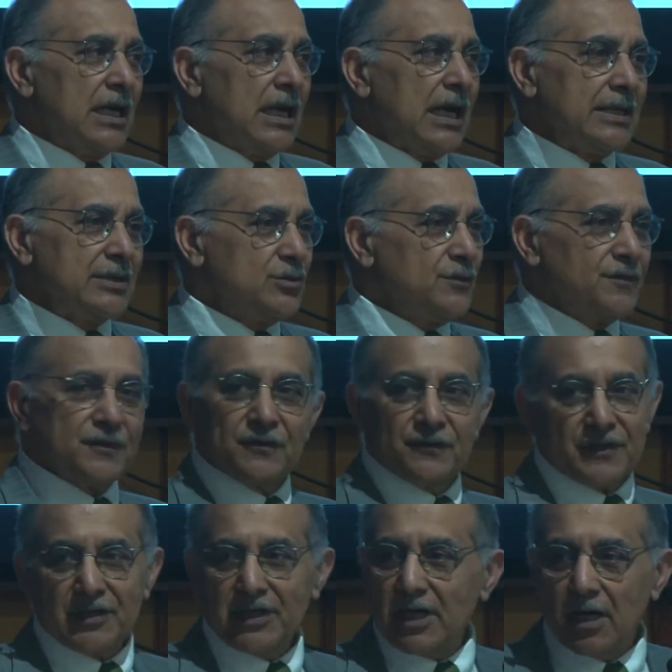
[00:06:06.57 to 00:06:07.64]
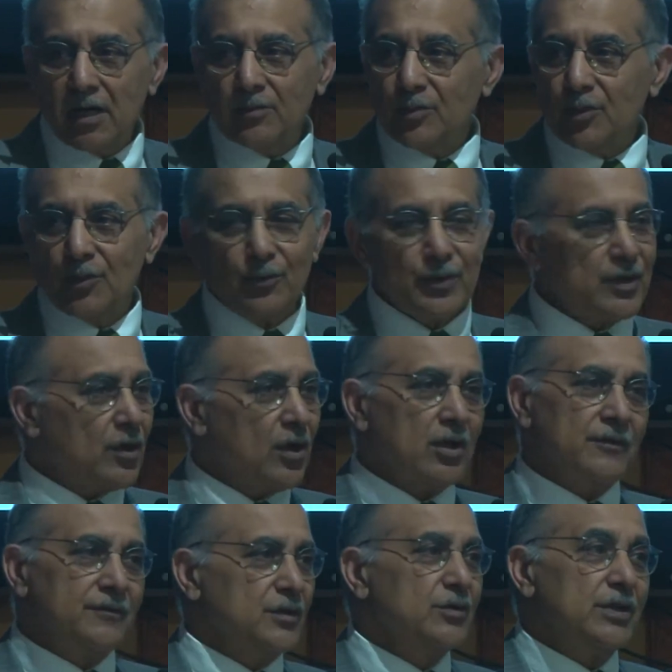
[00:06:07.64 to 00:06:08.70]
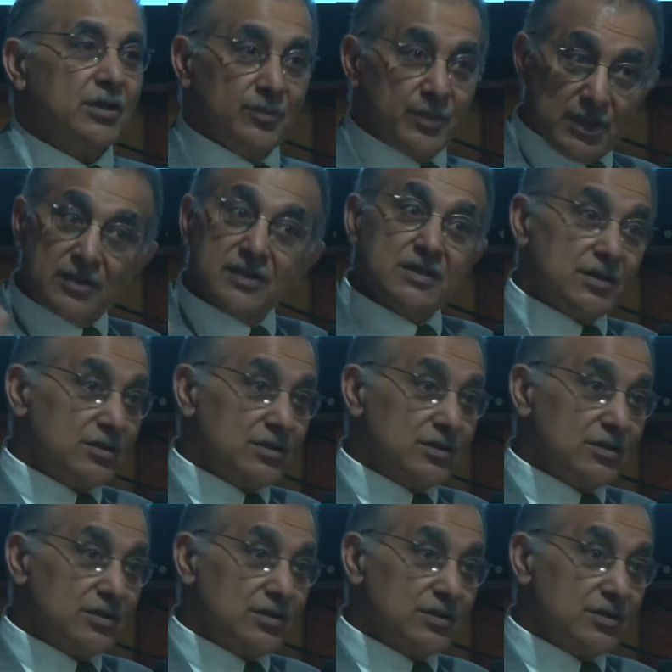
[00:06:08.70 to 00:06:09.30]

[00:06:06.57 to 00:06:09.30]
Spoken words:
I do feel very humble with all of you here because